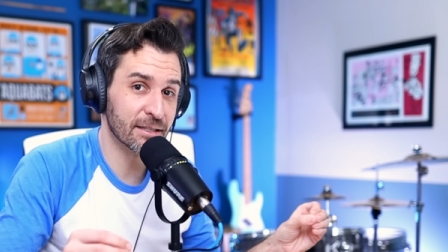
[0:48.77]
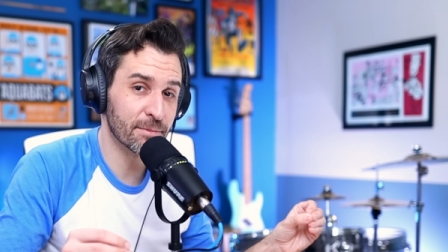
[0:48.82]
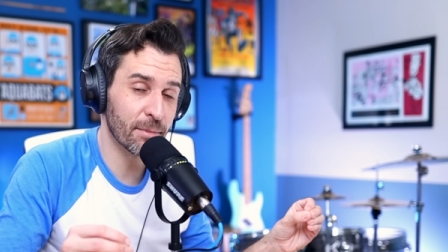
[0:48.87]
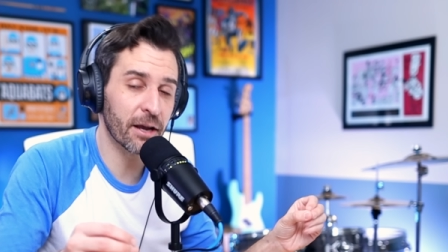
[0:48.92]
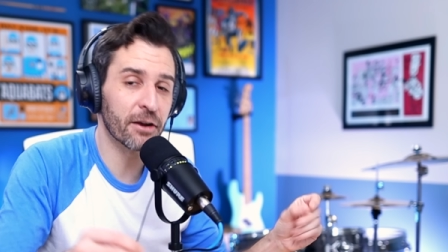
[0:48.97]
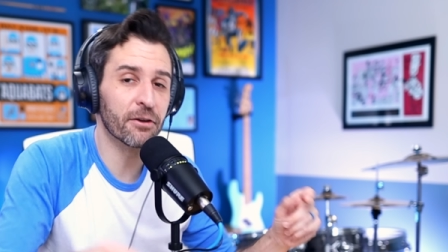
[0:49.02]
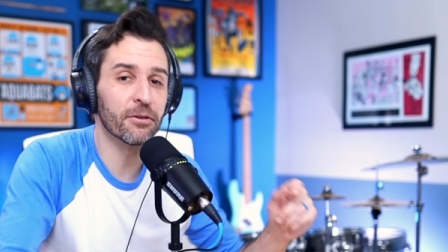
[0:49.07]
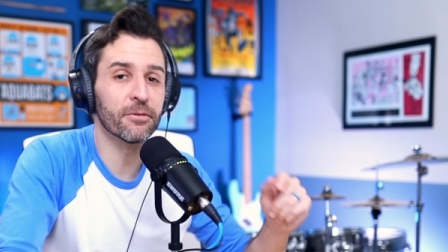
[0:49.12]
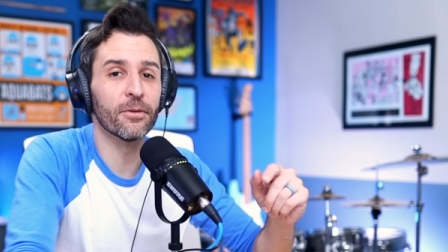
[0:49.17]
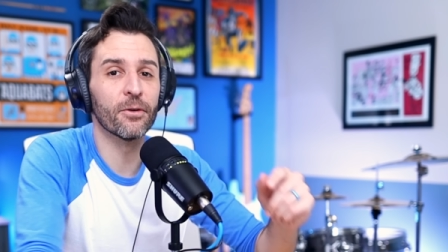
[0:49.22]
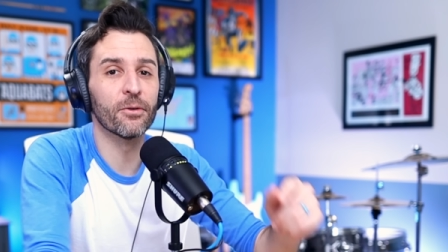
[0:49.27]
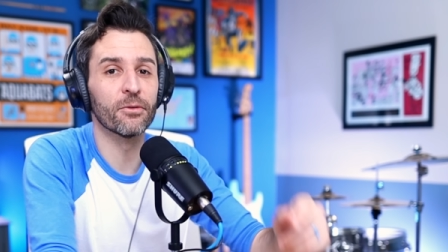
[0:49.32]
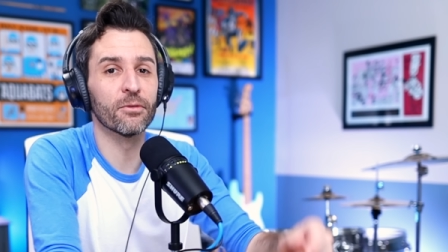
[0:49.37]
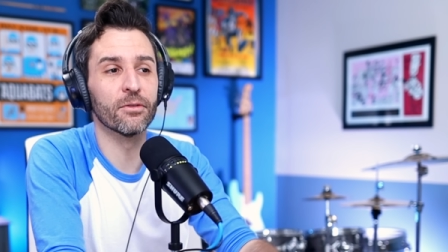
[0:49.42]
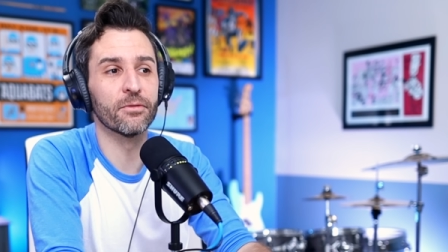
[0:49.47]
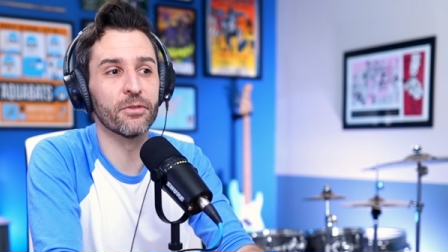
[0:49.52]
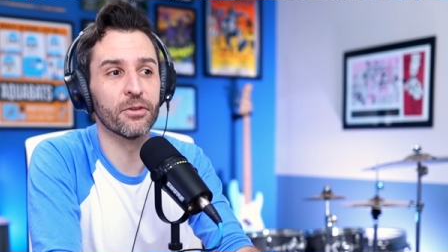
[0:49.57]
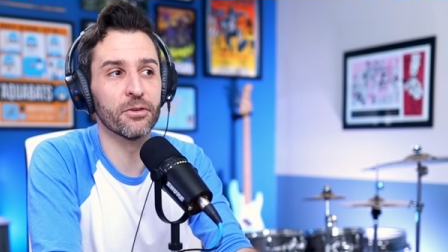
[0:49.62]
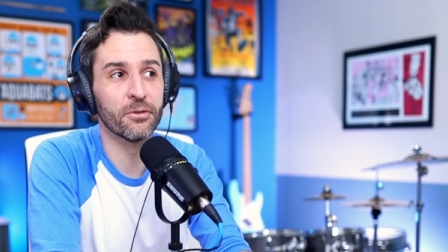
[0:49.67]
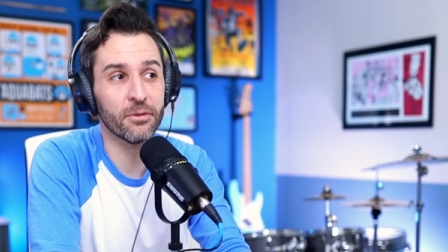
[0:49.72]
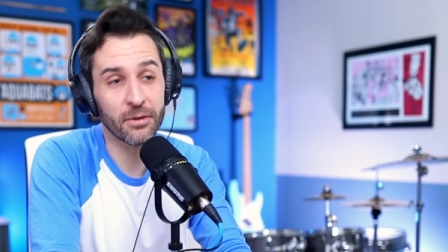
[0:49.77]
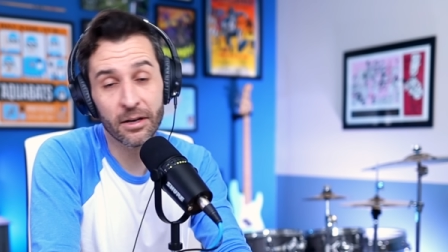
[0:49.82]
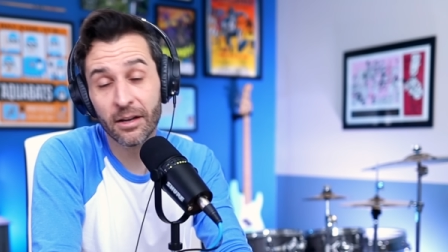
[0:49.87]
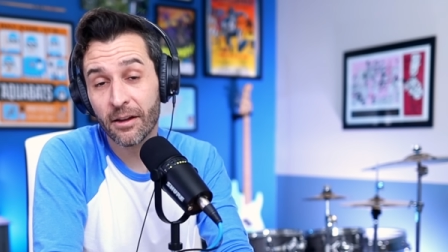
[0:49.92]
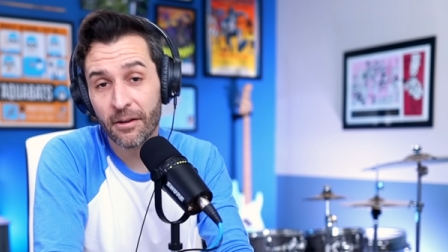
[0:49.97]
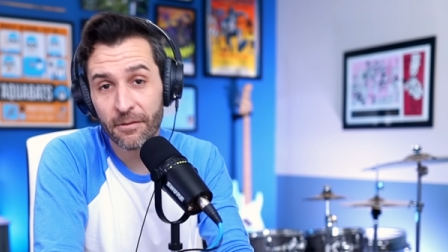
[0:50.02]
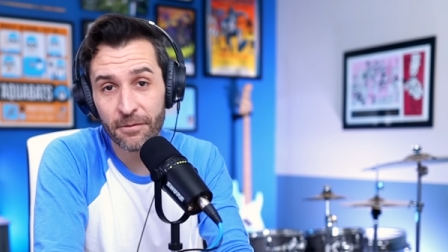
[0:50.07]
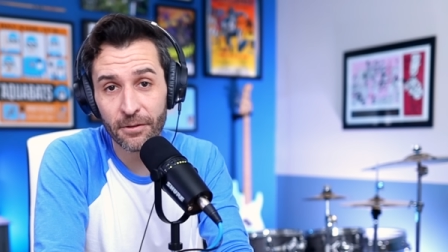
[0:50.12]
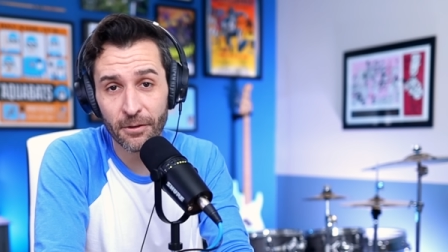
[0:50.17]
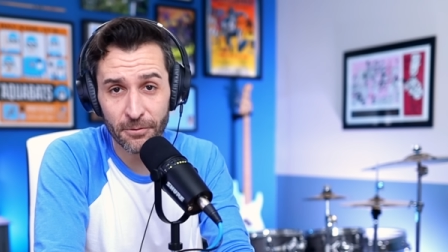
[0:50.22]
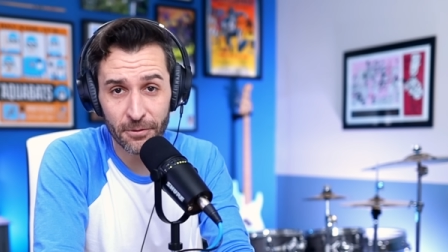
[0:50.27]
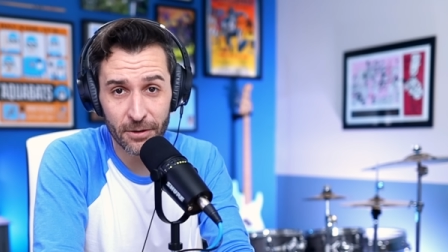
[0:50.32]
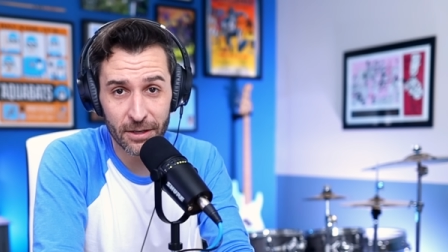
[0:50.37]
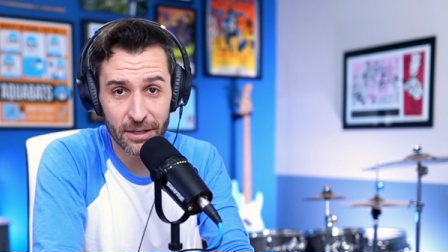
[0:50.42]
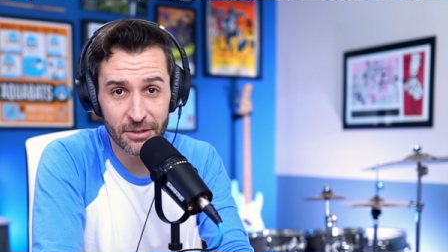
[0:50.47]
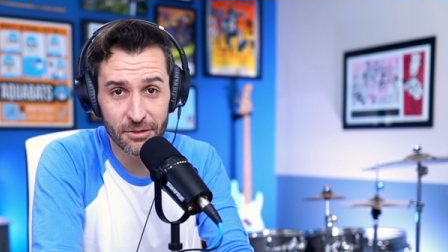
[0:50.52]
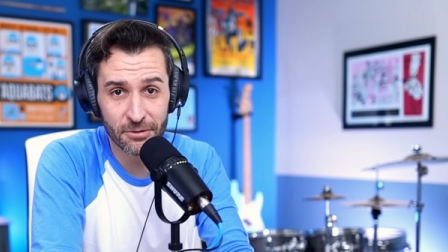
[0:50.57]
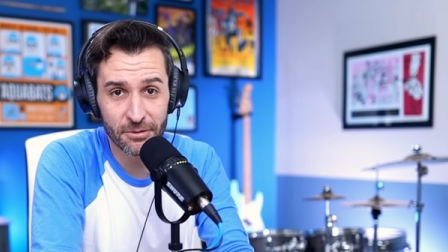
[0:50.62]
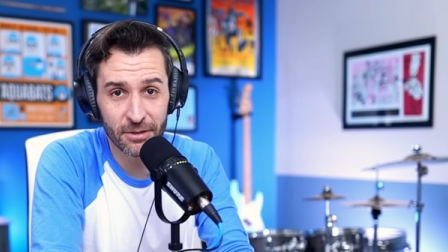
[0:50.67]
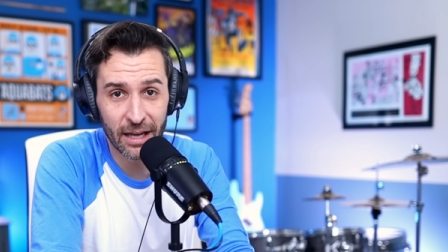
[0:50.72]
microphone review, feel free to
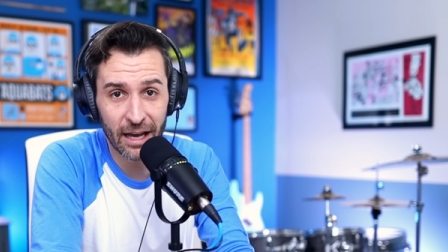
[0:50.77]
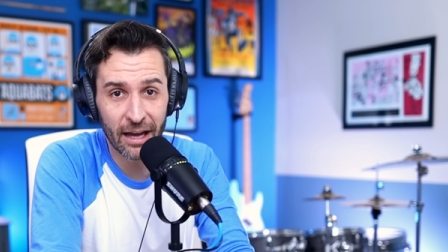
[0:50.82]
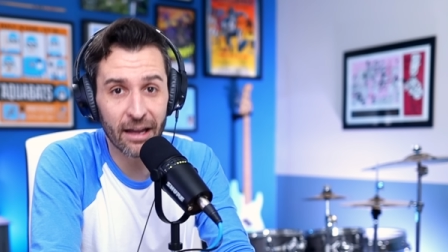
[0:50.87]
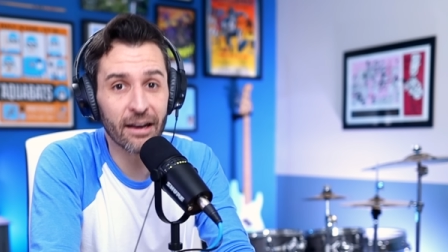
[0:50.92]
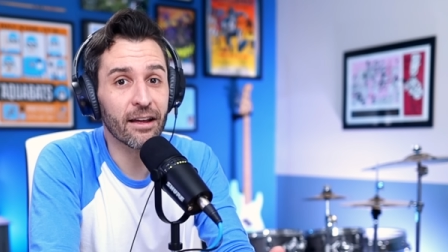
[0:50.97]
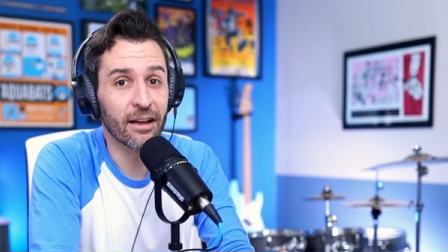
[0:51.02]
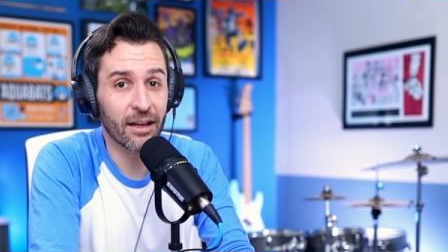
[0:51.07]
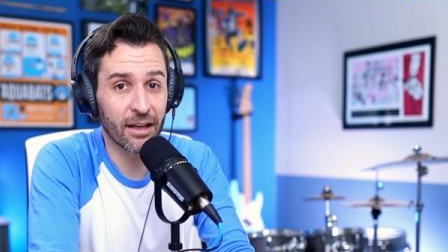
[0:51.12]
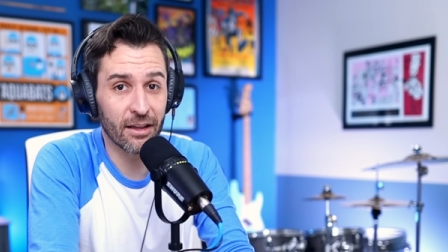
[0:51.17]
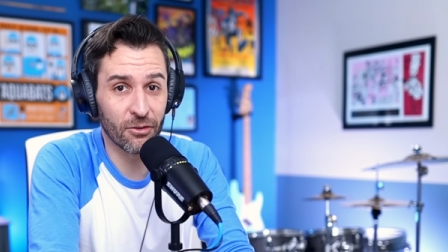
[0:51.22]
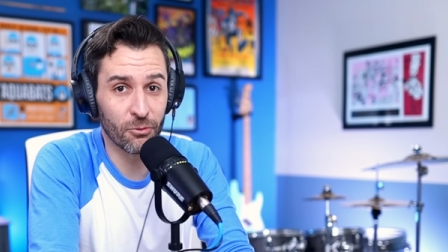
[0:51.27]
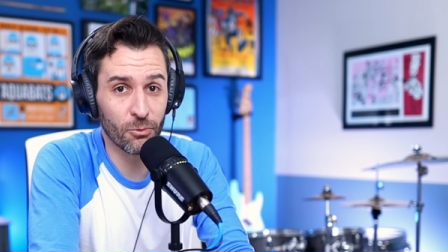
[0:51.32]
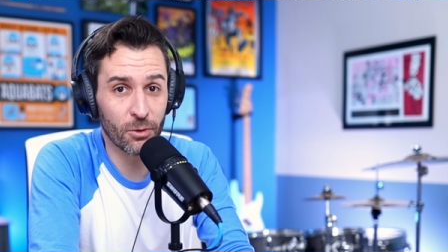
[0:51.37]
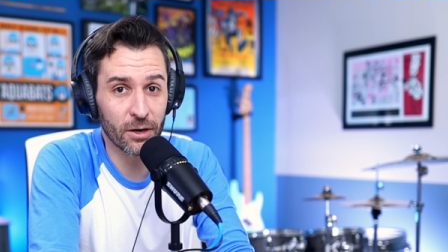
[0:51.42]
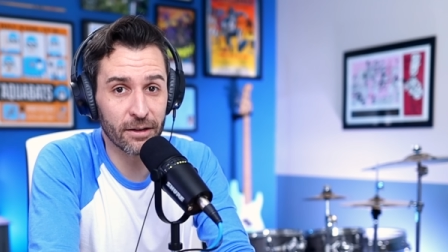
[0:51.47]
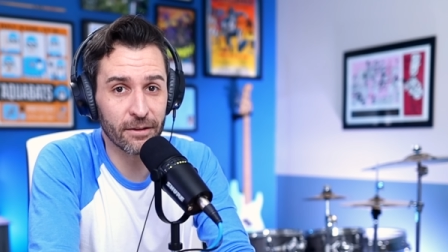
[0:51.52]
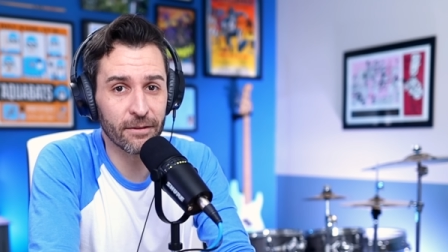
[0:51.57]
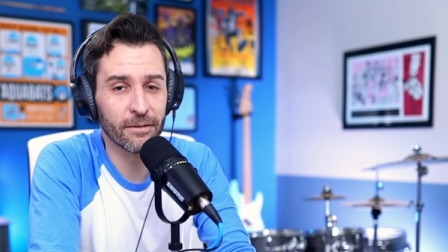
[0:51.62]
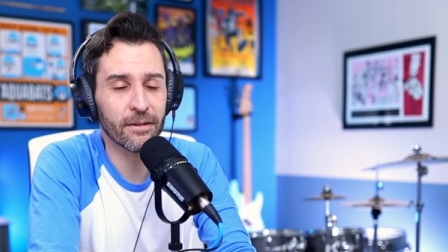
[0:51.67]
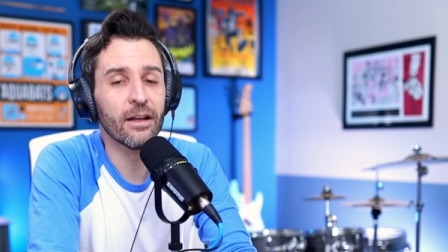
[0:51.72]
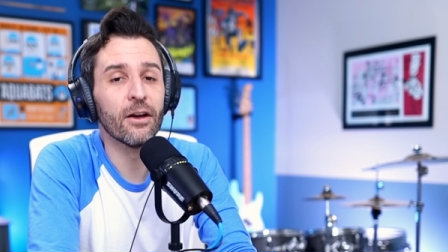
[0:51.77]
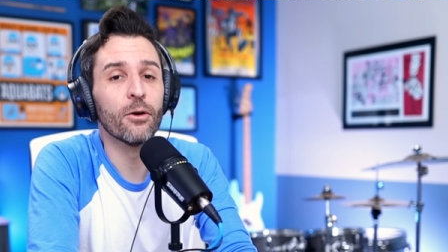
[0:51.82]
do that as well.